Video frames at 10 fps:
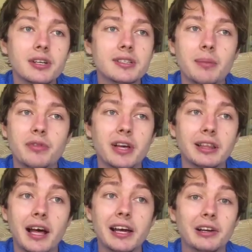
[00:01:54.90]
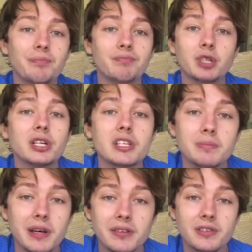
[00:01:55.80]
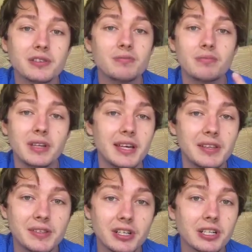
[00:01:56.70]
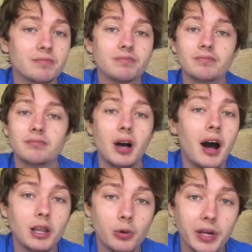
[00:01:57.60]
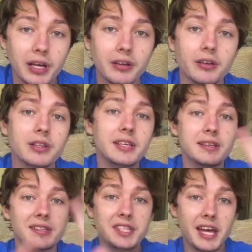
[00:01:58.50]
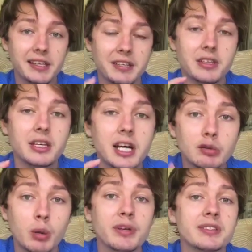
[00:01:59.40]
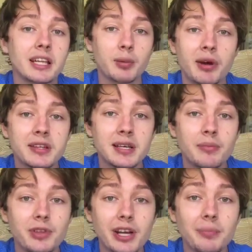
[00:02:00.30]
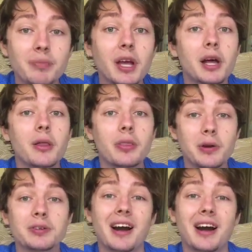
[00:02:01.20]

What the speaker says: something like Christmas, Easter, Halloween. These days of the year where we celebrate something, those are